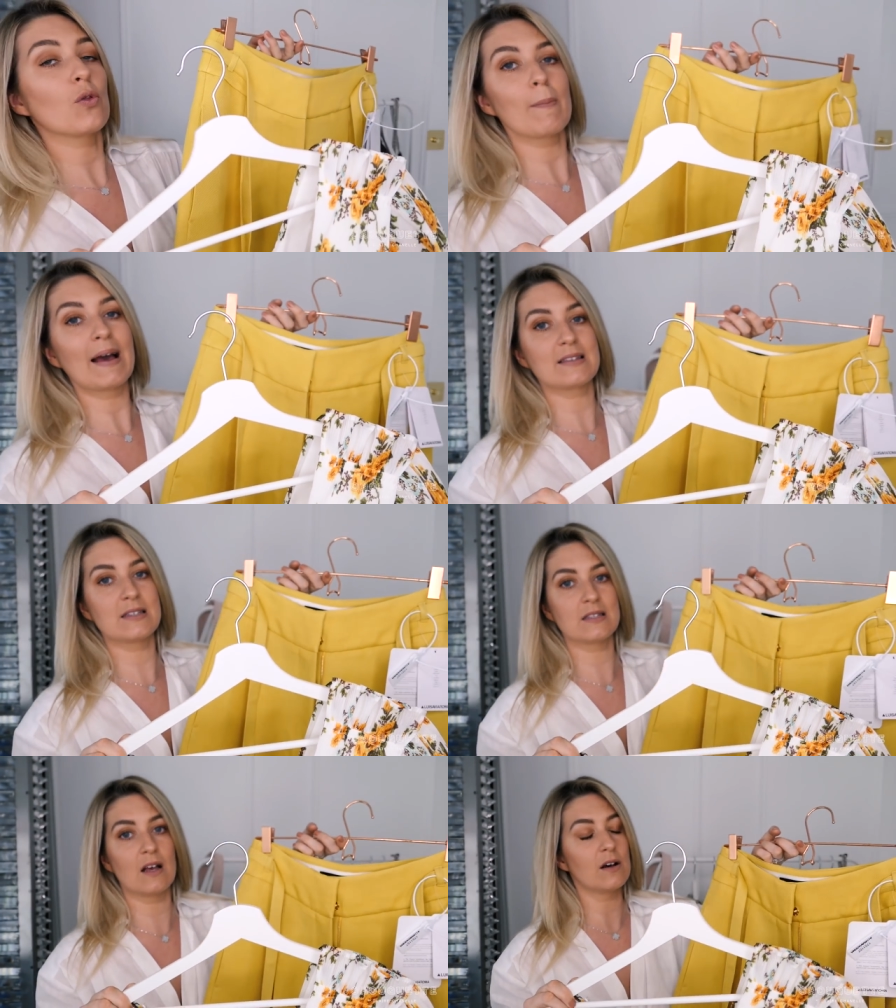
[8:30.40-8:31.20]
or the
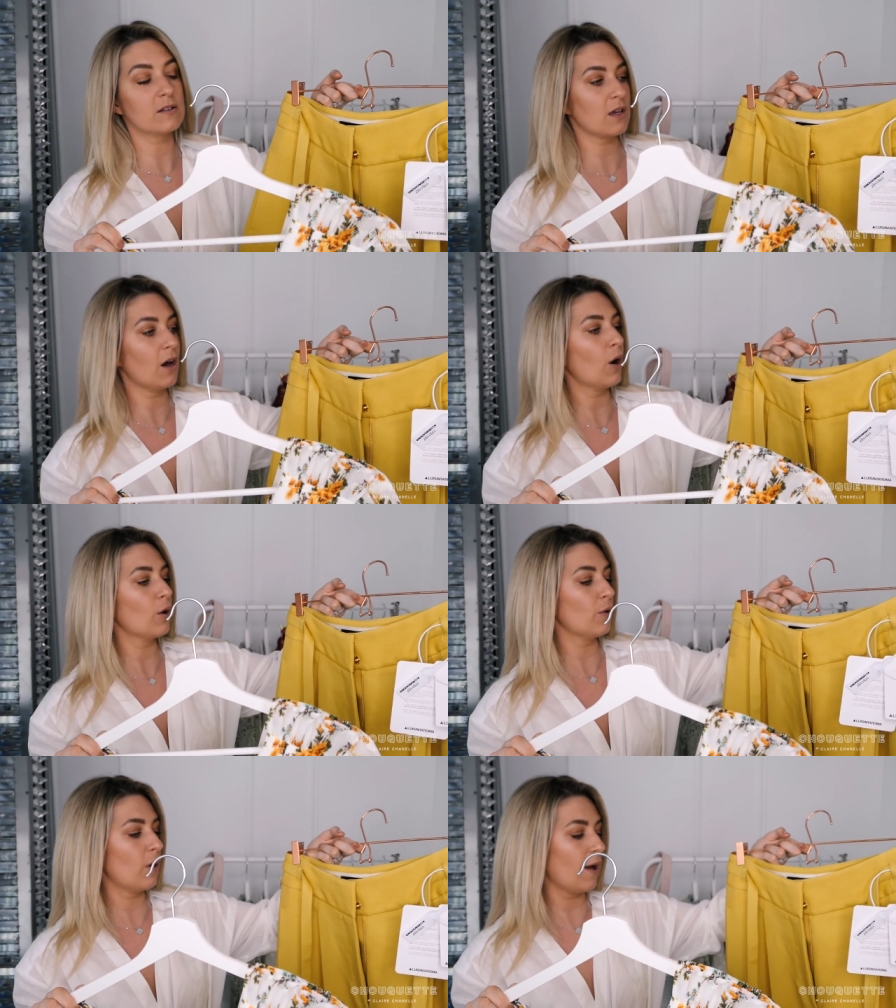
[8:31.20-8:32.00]
maxi skirt
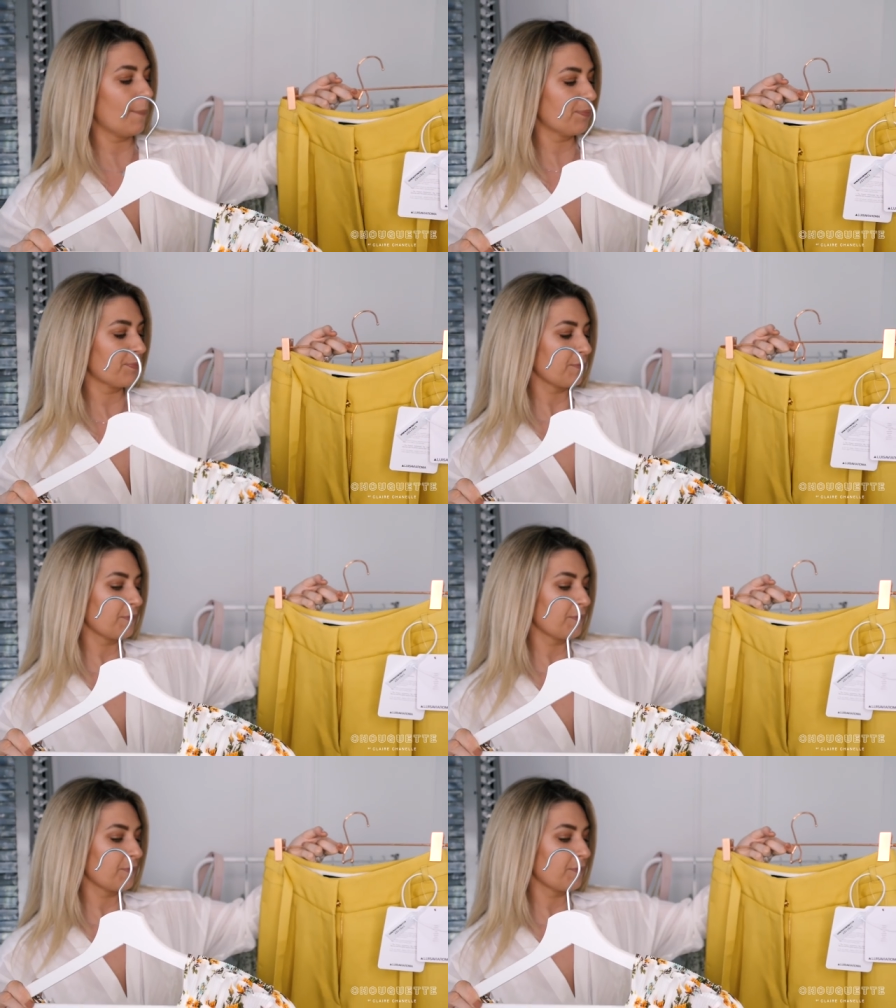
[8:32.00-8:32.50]
on um,